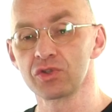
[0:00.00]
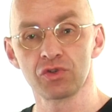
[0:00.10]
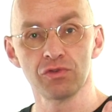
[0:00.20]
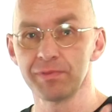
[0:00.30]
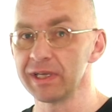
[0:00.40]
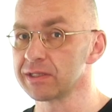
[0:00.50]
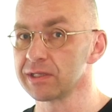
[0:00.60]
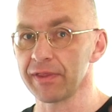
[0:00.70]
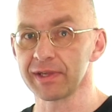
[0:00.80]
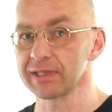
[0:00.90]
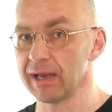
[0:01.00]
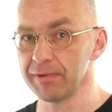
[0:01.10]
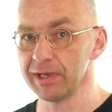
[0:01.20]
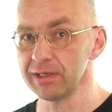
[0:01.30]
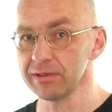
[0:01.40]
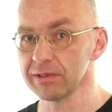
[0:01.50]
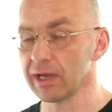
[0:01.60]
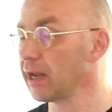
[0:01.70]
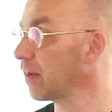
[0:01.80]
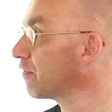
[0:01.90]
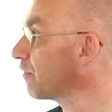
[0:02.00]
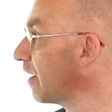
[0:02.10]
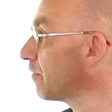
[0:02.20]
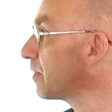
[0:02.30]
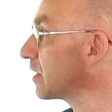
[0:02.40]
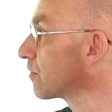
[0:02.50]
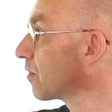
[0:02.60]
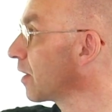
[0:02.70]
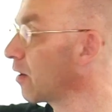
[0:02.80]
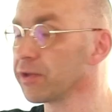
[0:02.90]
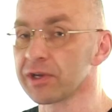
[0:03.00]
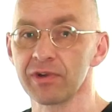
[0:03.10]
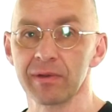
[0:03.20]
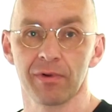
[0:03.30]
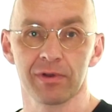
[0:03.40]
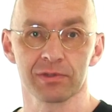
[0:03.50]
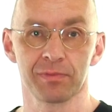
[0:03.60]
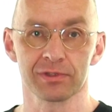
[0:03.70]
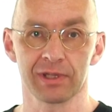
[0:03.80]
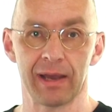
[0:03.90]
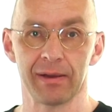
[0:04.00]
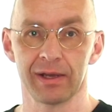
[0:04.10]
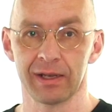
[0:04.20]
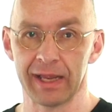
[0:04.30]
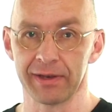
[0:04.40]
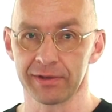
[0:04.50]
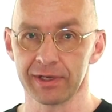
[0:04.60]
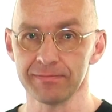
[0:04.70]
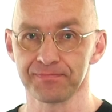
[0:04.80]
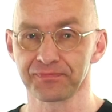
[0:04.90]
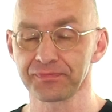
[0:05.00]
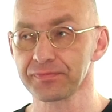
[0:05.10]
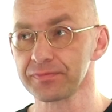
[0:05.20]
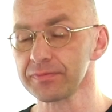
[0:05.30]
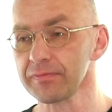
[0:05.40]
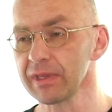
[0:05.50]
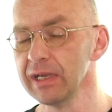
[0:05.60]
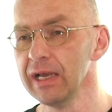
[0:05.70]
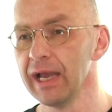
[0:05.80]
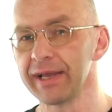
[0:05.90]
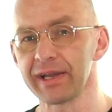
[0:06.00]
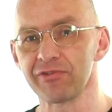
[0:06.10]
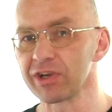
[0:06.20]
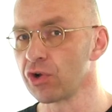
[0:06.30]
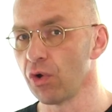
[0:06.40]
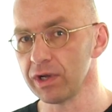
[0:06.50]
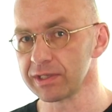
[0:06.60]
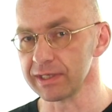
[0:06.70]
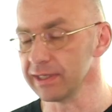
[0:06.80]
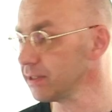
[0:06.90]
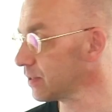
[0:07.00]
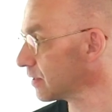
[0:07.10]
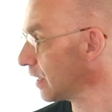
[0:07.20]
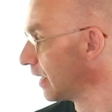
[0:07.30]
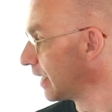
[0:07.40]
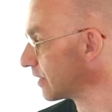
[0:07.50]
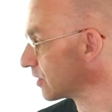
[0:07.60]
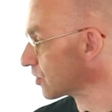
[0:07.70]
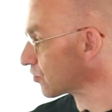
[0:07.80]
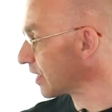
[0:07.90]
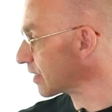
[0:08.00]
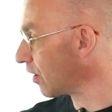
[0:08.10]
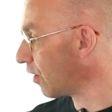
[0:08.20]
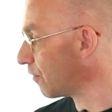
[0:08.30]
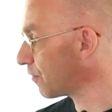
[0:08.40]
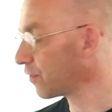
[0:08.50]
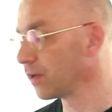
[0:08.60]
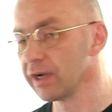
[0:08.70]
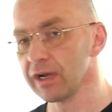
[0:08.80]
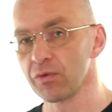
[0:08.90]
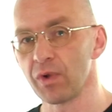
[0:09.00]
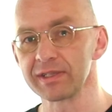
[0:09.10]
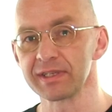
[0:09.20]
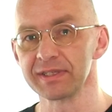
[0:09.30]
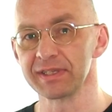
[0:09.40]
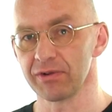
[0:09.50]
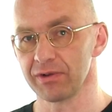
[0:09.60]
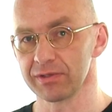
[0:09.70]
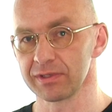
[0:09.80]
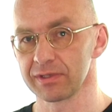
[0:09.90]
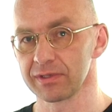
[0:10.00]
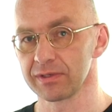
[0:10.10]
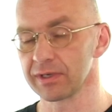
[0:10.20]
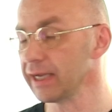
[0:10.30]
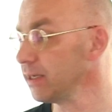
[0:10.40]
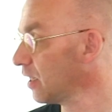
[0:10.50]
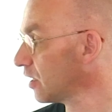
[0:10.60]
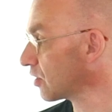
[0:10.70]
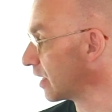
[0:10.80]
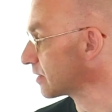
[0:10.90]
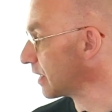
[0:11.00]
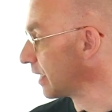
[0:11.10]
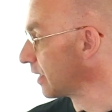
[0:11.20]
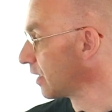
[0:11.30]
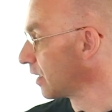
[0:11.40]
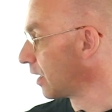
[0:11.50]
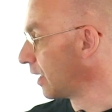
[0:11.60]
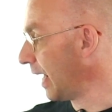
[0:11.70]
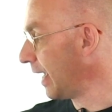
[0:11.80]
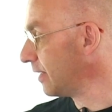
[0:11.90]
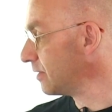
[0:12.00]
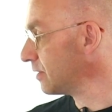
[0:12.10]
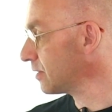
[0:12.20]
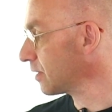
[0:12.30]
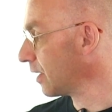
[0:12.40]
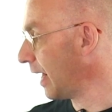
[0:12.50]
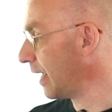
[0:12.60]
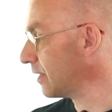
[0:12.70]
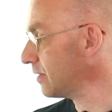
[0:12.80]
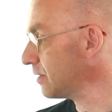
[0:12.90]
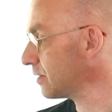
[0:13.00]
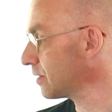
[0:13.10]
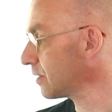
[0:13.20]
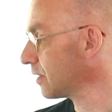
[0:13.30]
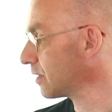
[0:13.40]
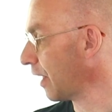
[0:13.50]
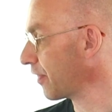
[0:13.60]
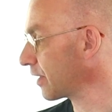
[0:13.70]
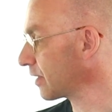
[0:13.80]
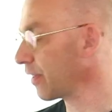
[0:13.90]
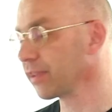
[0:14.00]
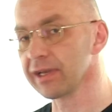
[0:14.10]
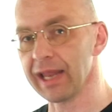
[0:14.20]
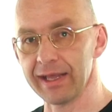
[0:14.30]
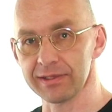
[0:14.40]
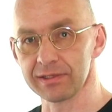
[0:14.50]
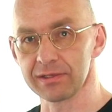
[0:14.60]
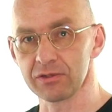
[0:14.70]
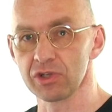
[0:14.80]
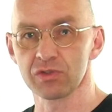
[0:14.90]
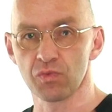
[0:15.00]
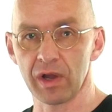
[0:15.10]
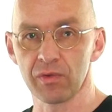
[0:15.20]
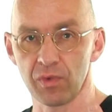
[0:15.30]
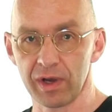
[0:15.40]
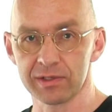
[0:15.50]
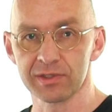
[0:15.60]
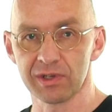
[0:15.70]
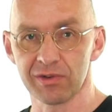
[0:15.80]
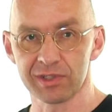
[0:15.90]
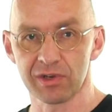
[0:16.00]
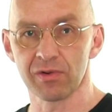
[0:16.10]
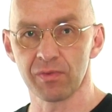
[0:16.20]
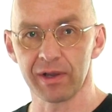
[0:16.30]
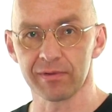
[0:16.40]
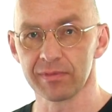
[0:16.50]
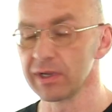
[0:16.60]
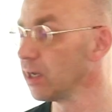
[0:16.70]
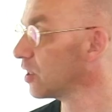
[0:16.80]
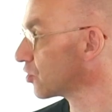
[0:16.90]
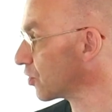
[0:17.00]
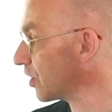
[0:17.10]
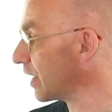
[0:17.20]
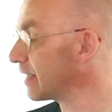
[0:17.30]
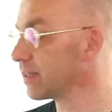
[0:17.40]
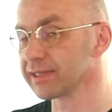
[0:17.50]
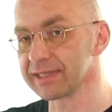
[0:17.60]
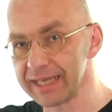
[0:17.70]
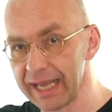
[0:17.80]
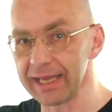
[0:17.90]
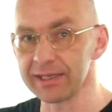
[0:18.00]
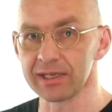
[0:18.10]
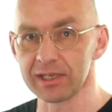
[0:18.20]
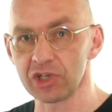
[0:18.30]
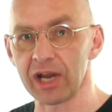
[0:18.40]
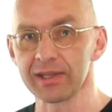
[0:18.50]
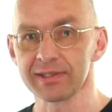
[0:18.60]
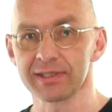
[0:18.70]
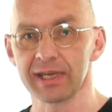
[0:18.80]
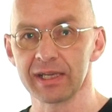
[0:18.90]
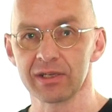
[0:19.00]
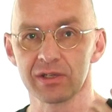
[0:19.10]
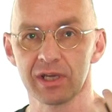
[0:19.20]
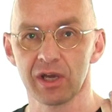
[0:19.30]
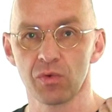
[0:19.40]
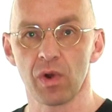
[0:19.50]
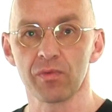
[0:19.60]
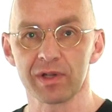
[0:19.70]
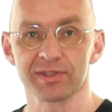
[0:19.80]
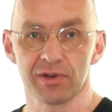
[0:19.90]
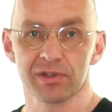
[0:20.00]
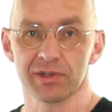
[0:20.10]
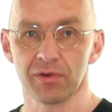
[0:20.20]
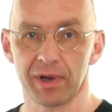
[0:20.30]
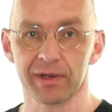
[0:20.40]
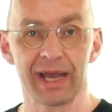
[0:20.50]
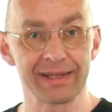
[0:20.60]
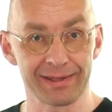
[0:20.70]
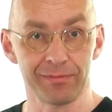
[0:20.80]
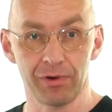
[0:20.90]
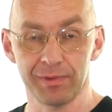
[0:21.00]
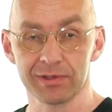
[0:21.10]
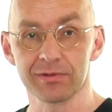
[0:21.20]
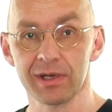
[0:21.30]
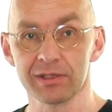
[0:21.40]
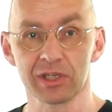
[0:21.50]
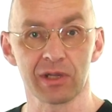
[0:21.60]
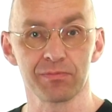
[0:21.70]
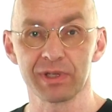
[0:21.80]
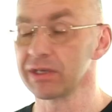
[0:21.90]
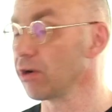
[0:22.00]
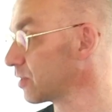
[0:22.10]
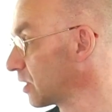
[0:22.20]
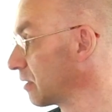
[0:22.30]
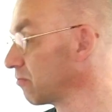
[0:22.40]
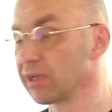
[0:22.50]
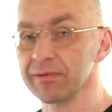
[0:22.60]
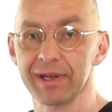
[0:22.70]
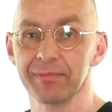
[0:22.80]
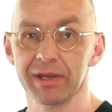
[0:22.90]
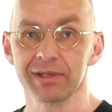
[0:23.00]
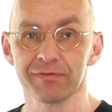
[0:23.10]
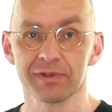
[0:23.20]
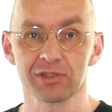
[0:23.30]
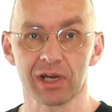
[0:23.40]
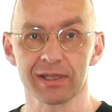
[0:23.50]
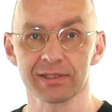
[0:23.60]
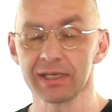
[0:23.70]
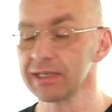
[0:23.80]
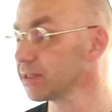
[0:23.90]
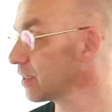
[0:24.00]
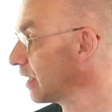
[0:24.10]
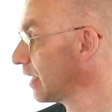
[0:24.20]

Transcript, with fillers: two beats, nothing's happening, and then five beats from now, the green ball is supposed to land. Okay and I record this in the string of ones and zeros. Okay, so I say lands, lands, nothing, nothing, lands. So it's one, one, zero, zero, one. So you're in the state, in the juggling state, one, one, zero, zero, one at the moment, right? And you can be obviously in, in many, many different juggling states.